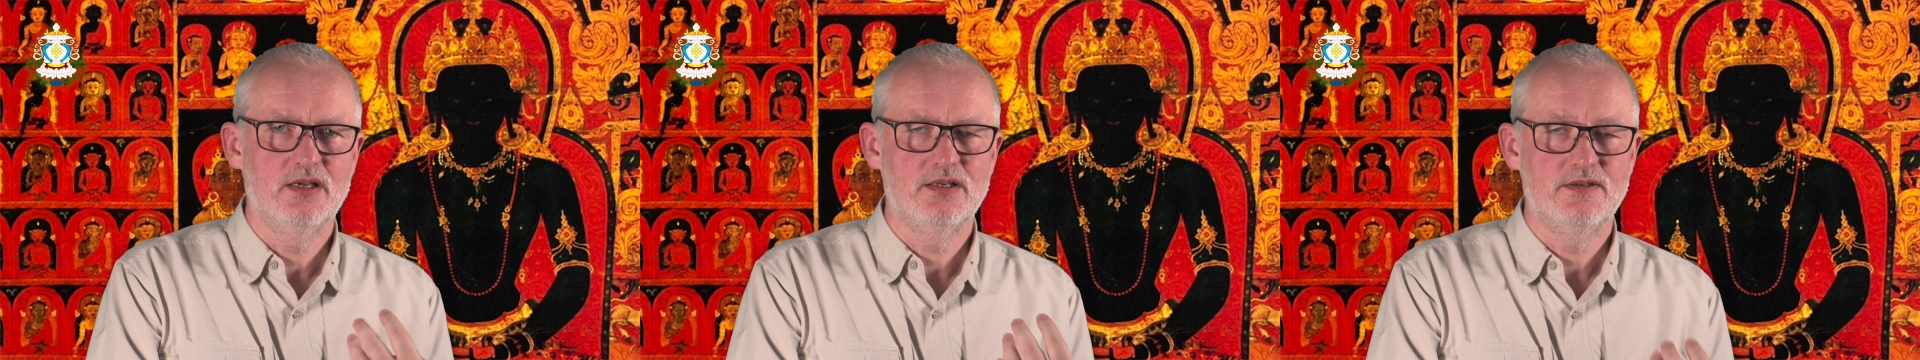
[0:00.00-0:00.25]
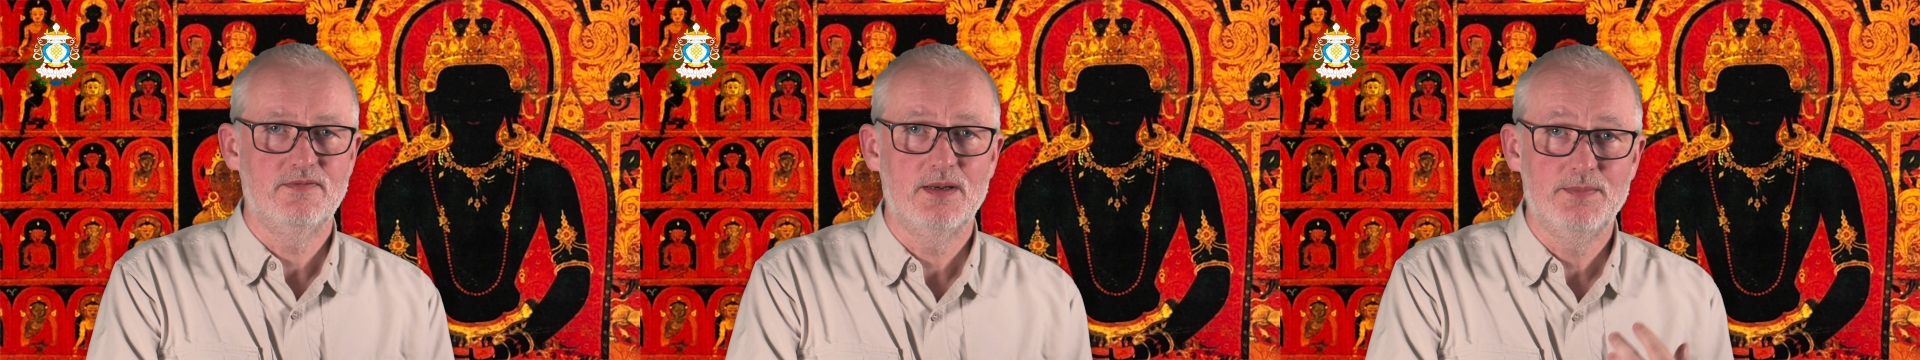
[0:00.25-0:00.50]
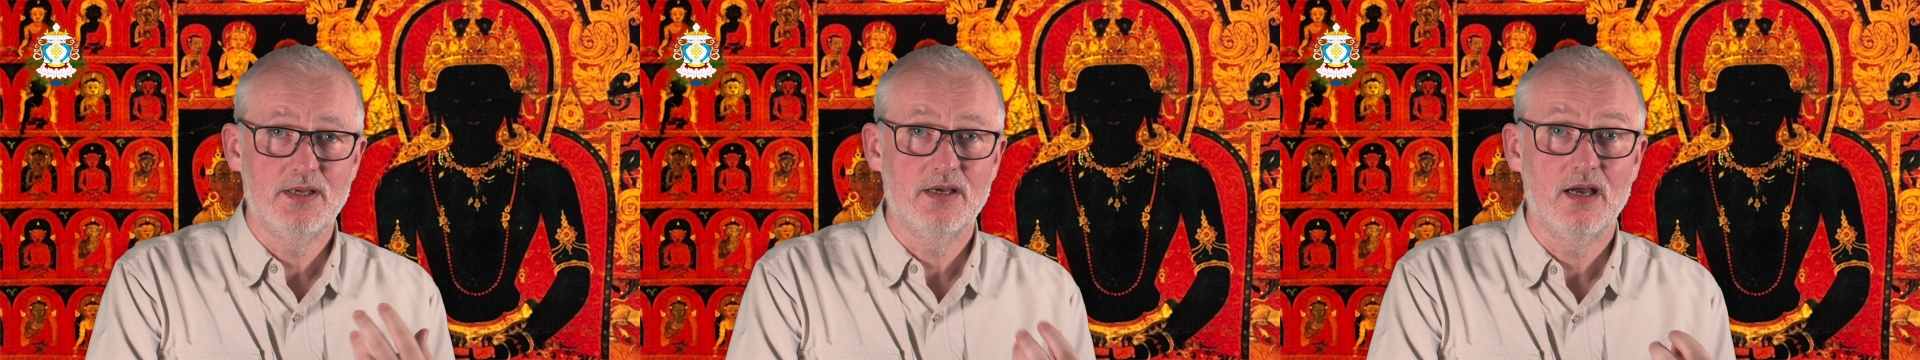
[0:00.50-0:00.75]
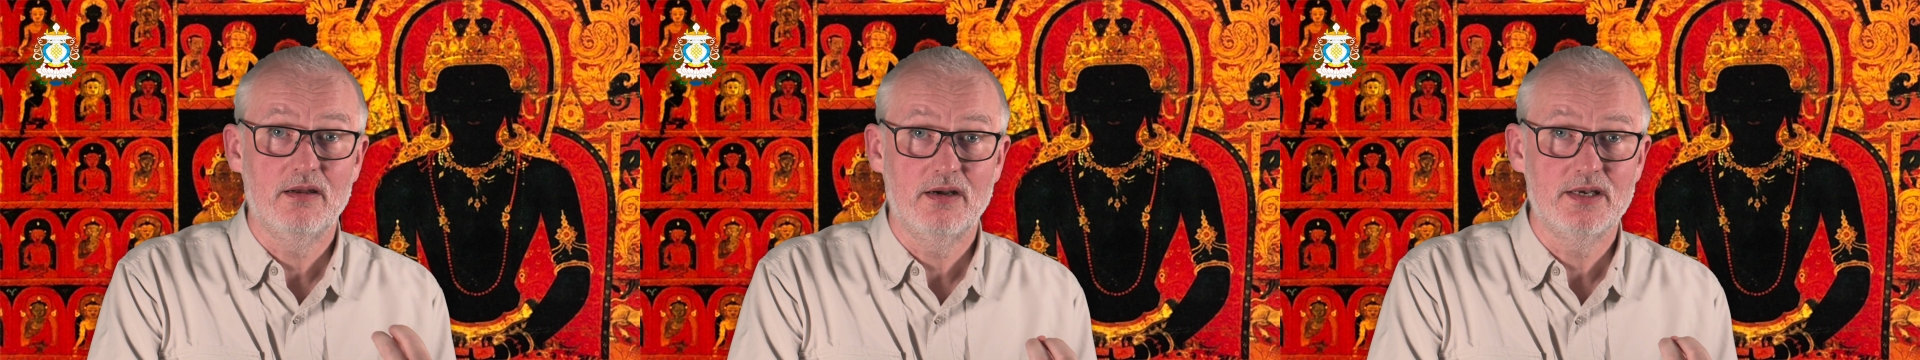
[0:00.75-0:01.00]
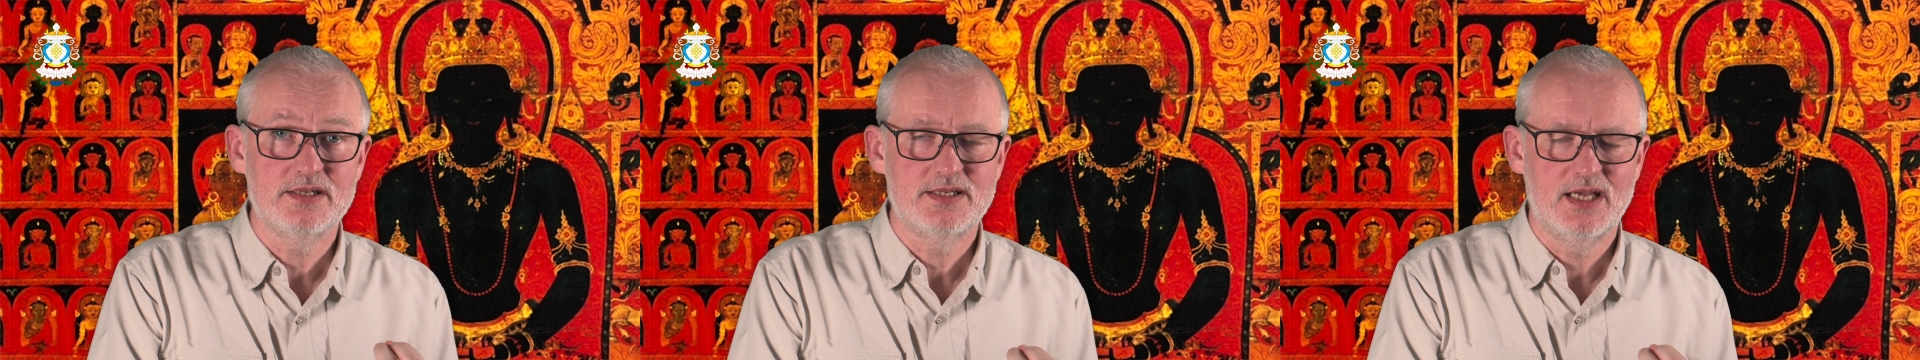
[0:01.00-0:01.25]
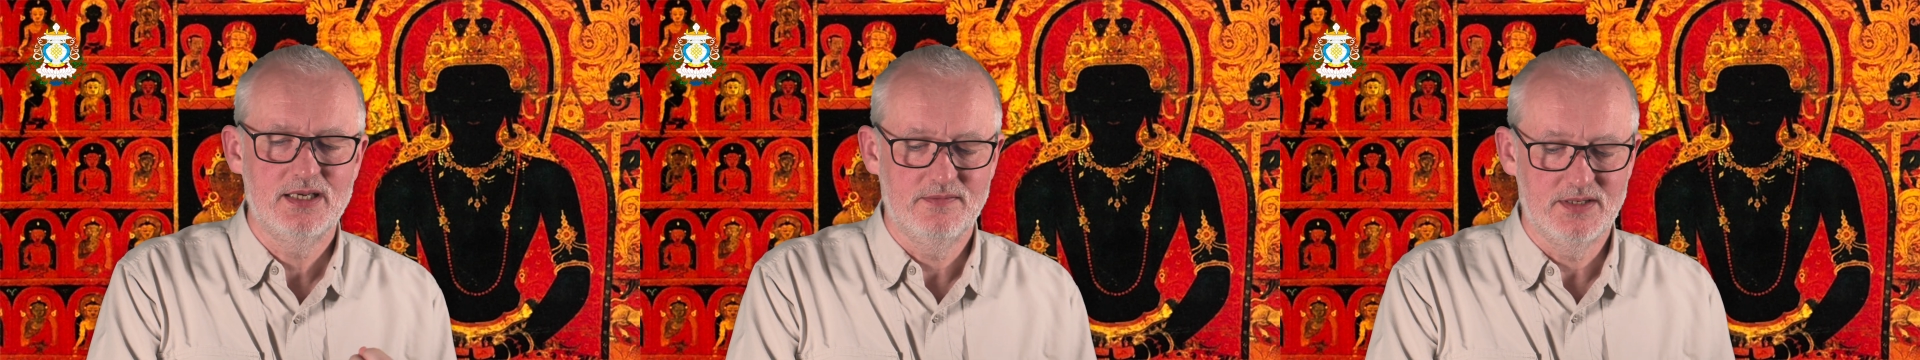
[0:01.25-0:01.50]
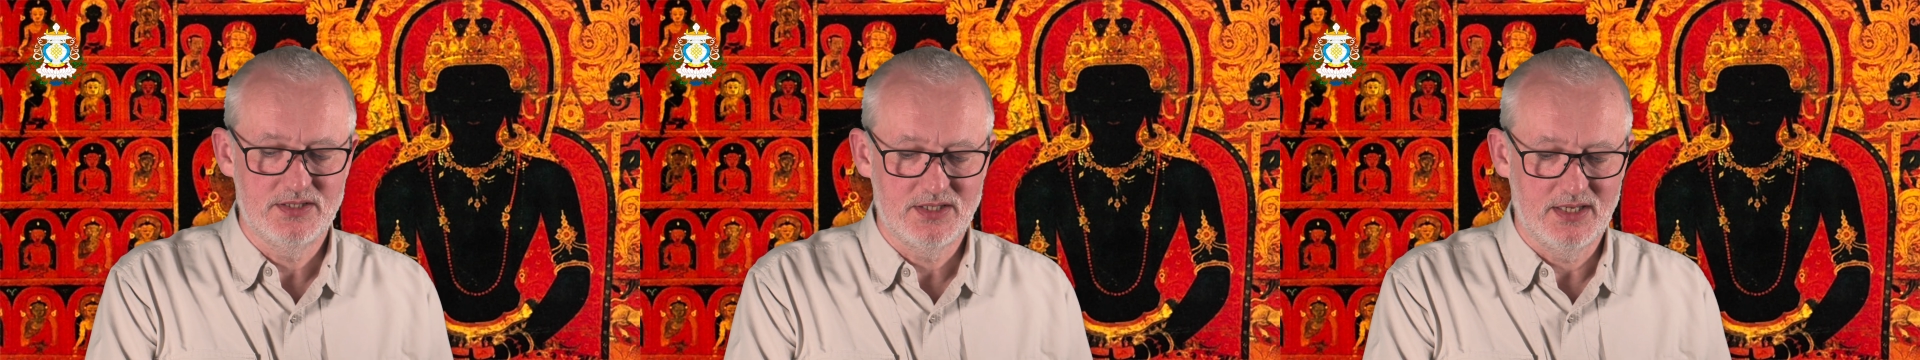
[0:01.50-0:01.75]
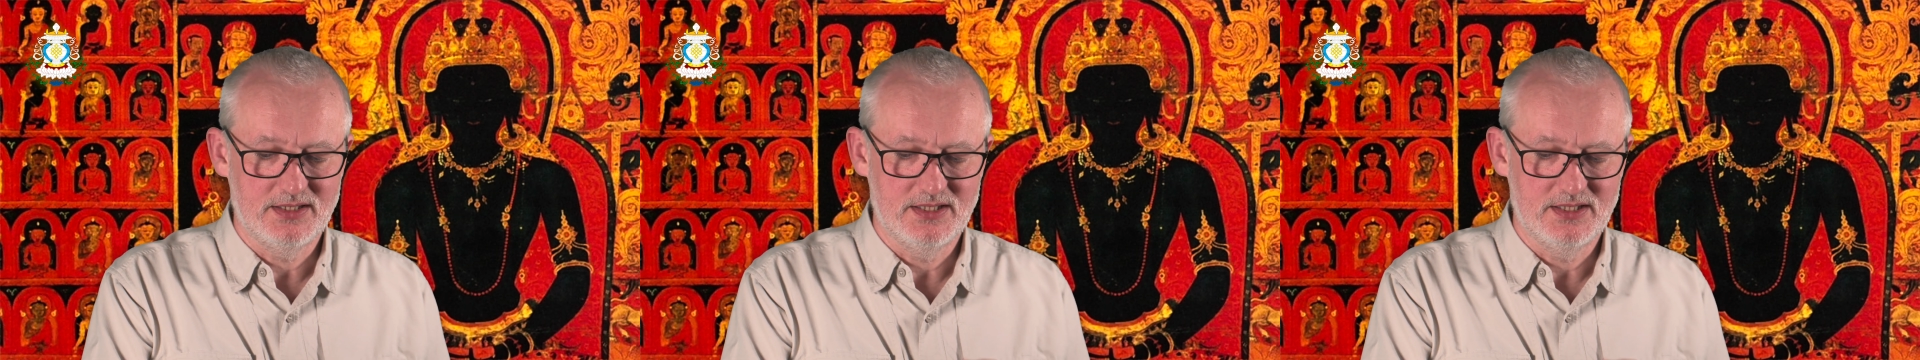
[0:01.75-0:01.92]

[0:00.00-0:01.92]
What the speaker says: developing our understanding of insight